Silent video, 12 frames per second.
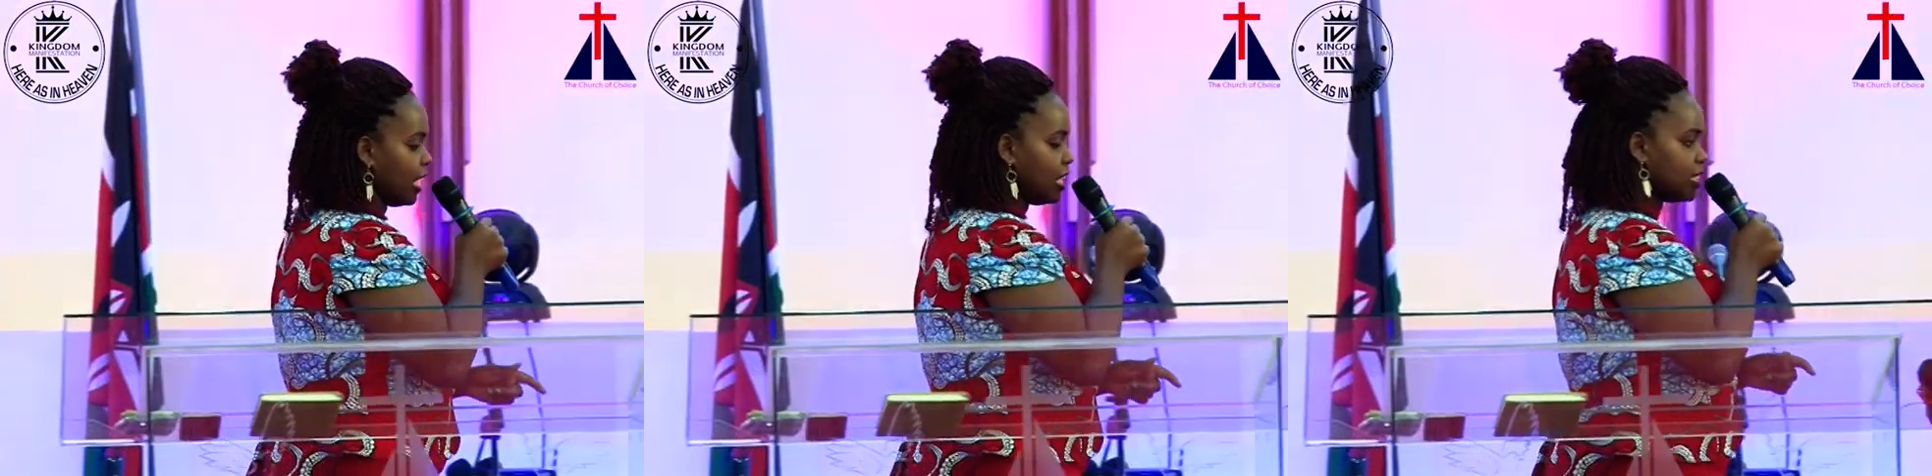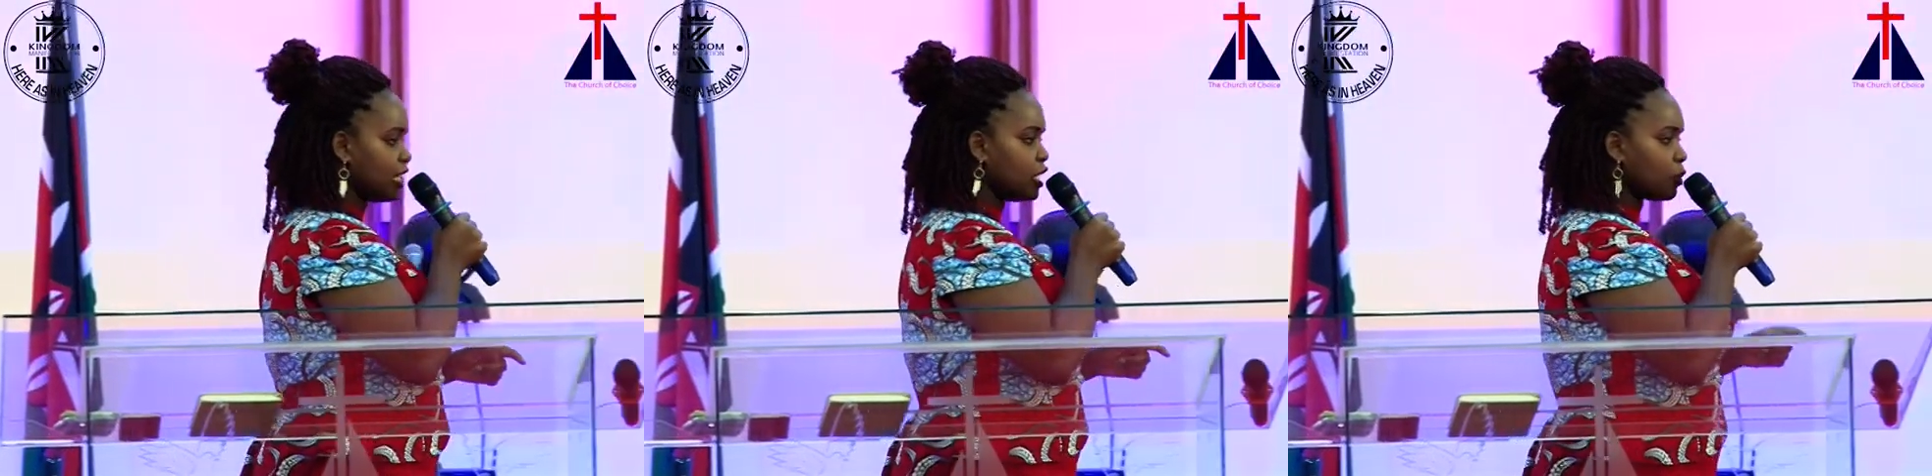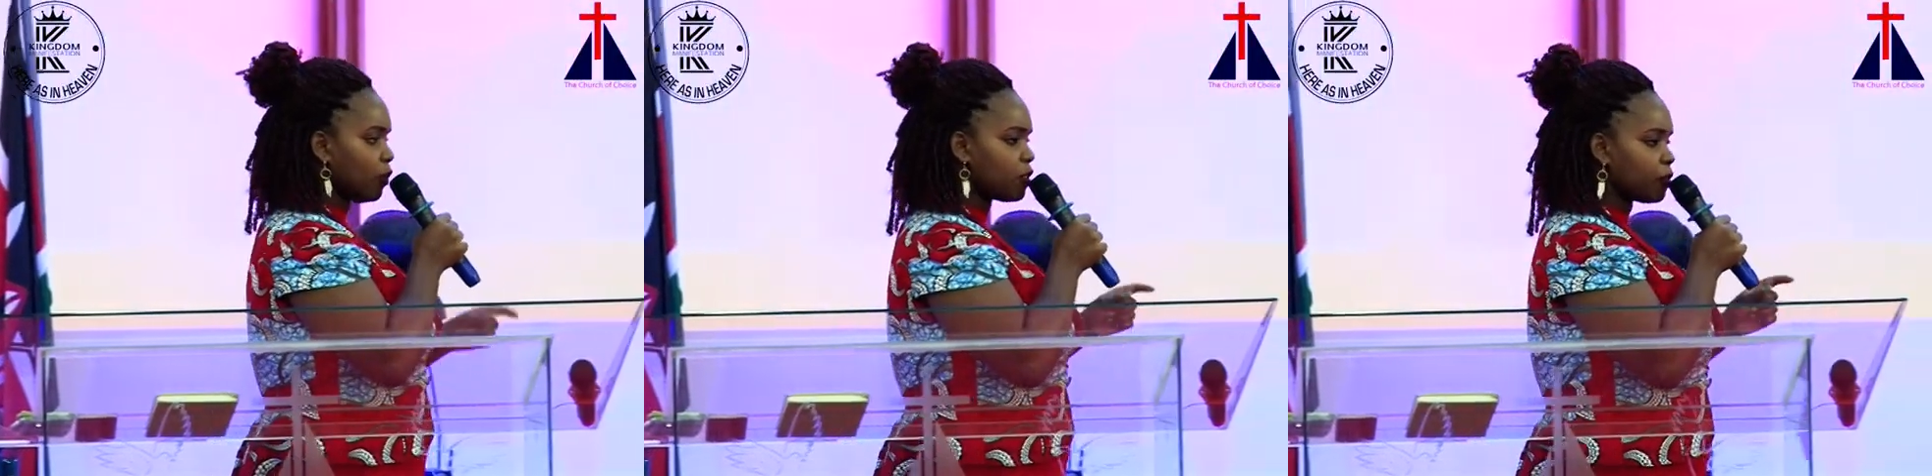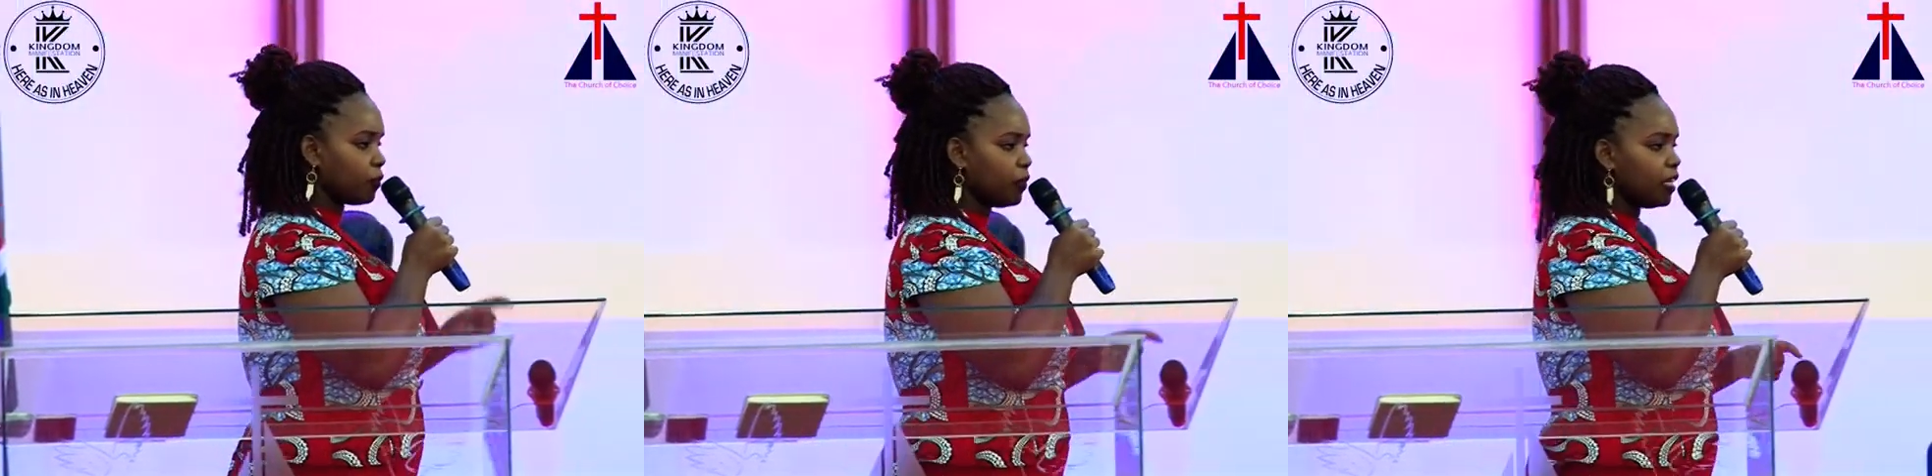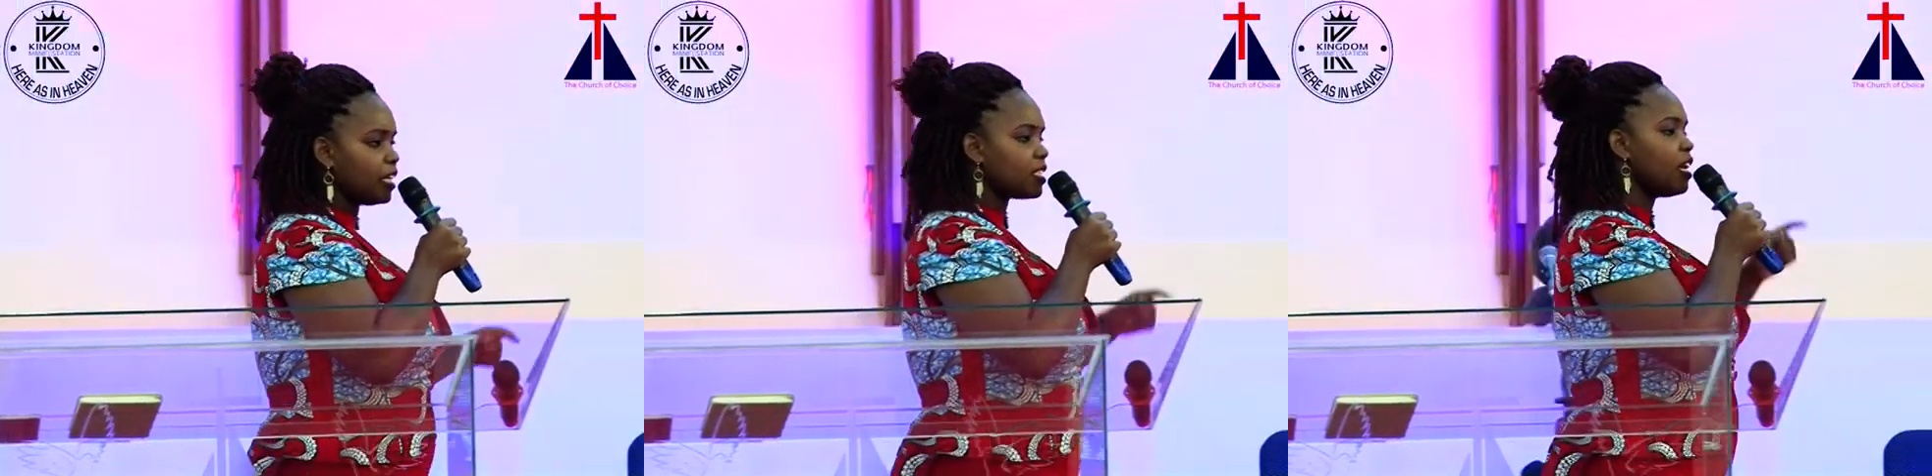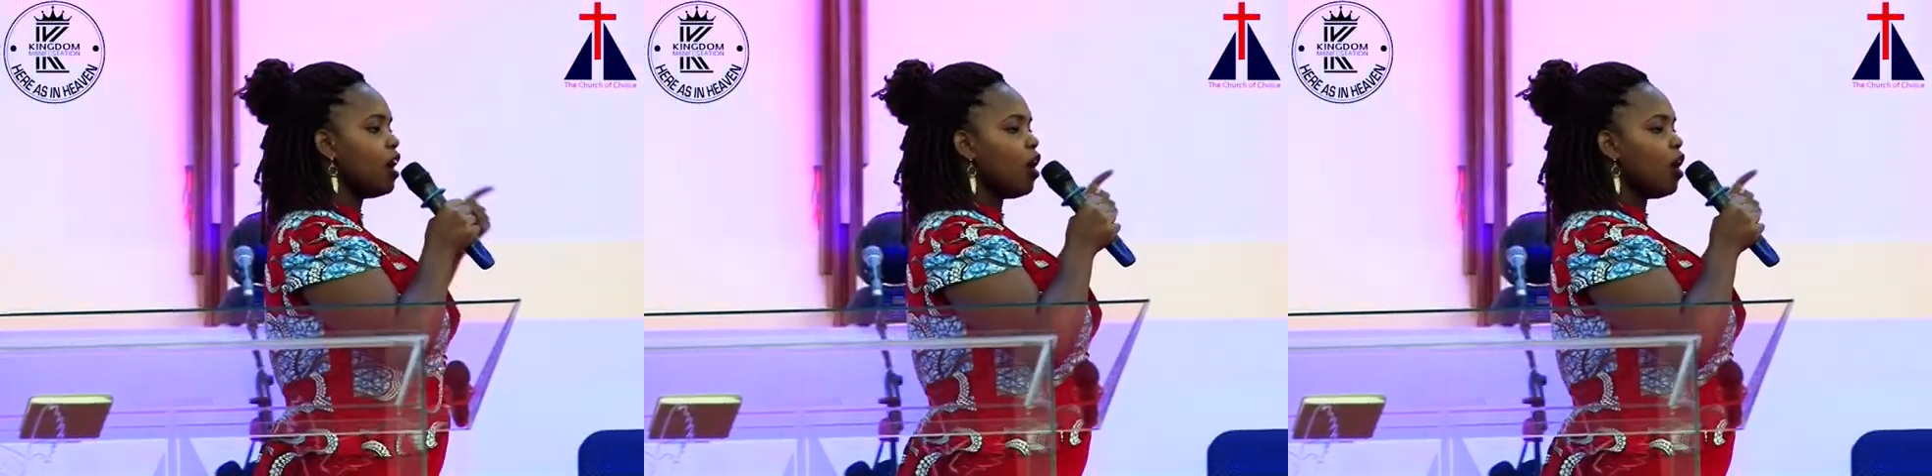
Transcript: and he said it was finished,